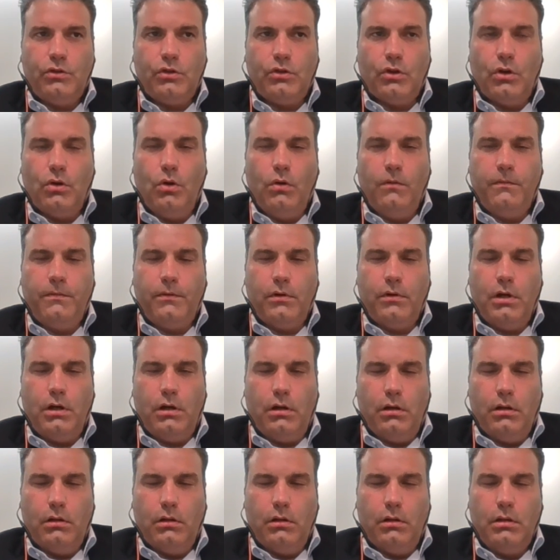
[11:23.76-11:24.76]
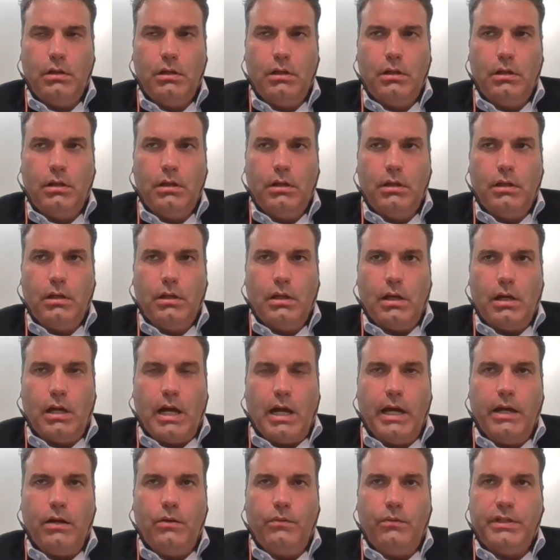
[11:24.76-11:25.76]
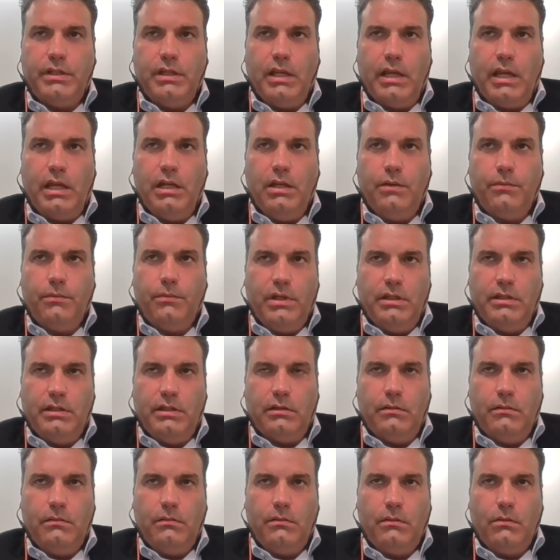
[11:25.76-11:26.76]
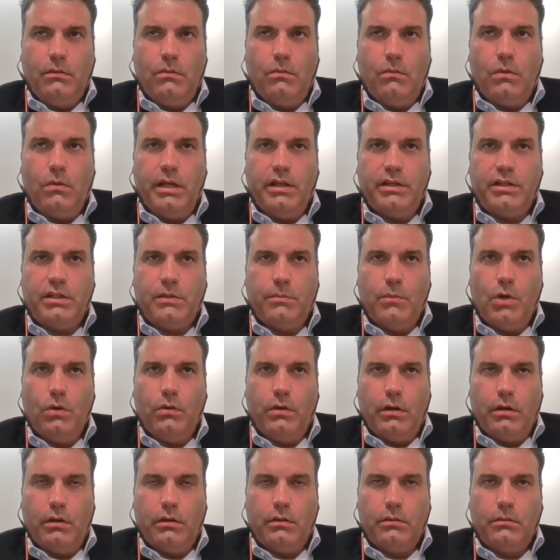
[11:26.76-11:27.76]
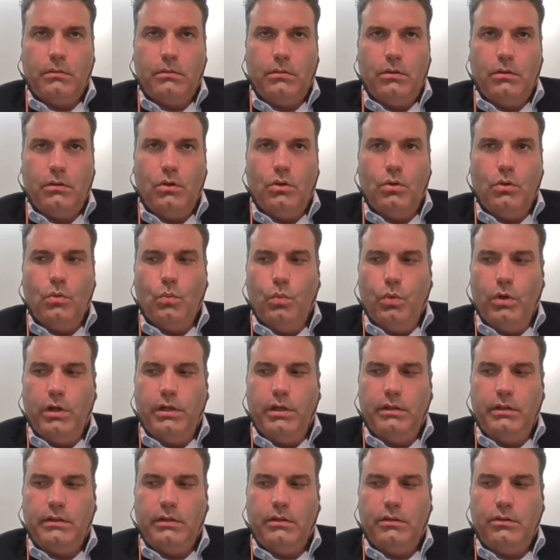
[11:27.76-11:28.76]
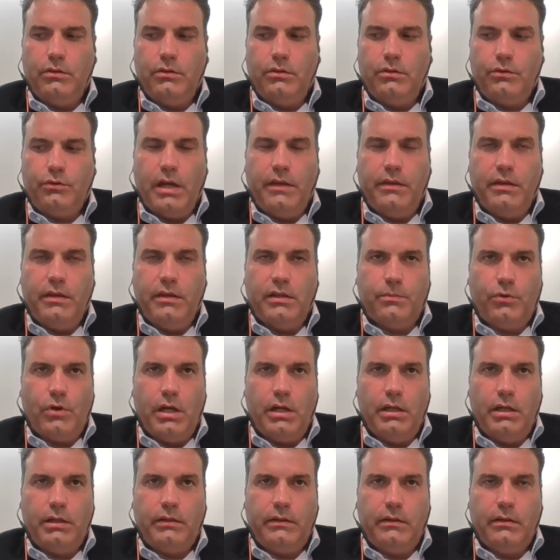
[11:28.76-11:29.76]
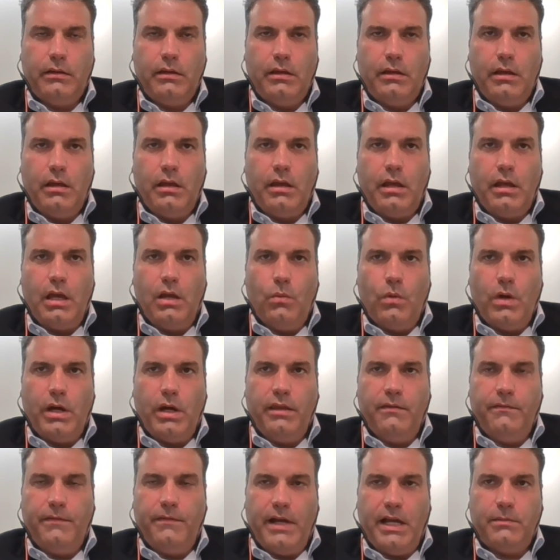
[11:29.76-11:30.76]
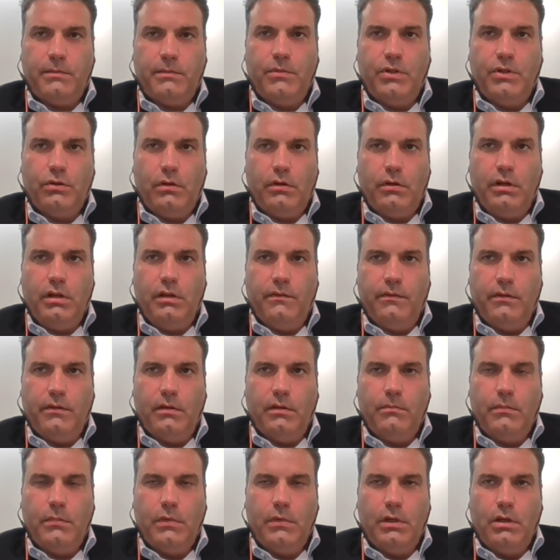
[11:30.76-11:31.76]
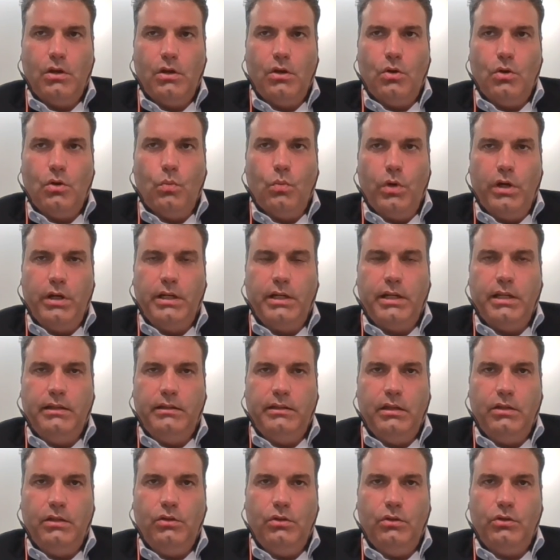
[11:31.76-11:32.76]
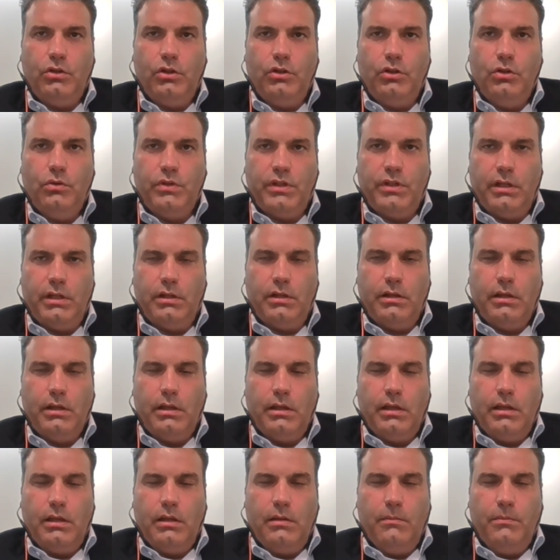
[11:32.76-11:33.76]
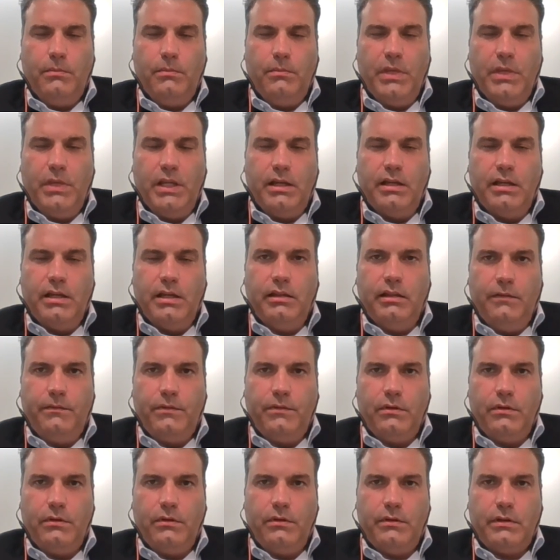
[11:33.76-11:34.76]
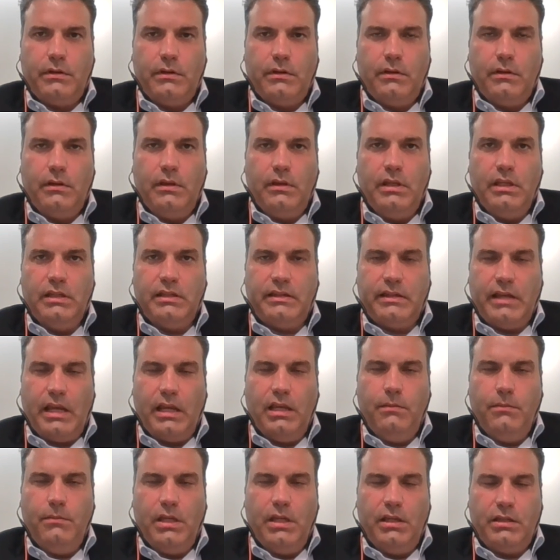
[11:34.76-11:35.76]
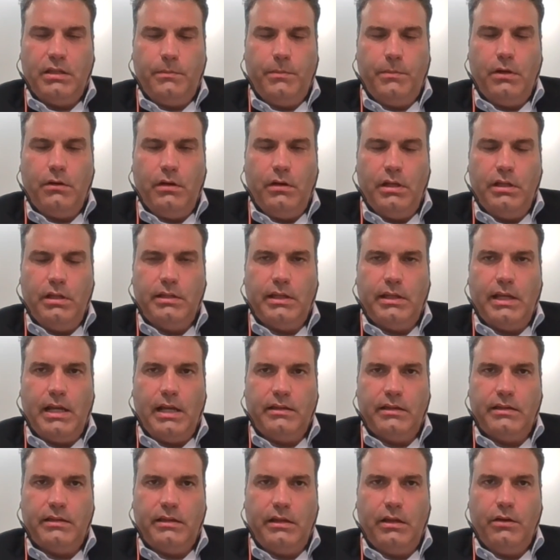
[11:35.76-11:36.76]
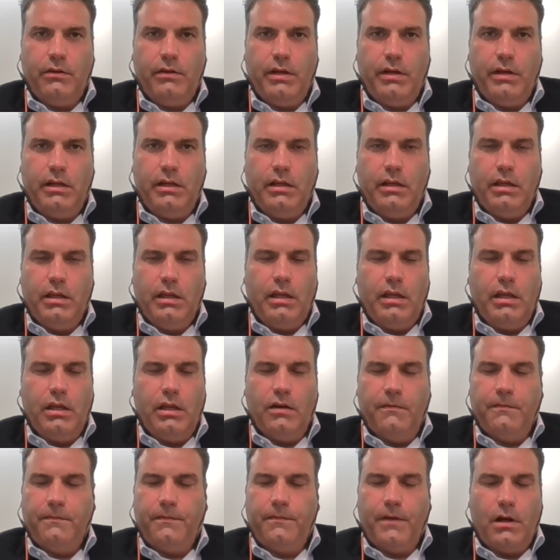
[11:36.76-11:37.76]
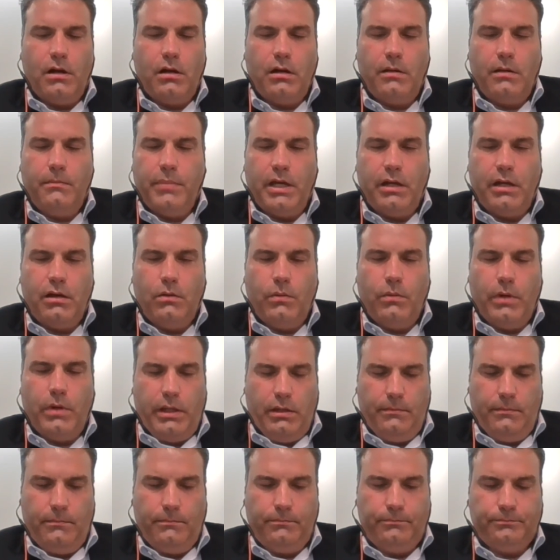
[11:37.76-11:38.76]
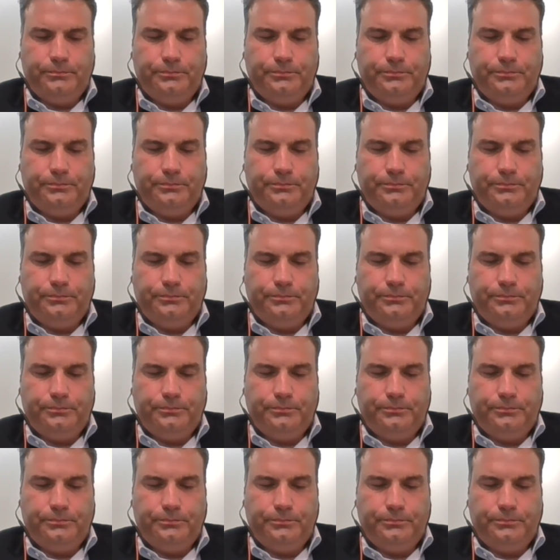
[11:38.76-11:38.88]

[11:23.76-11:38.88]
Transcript: So overall, I don't see any reason why a smoker wouldn't try this product, and why the vast majority of them wouldn't continue to use it, because it delivers the same experience as a cigarette in a far better way.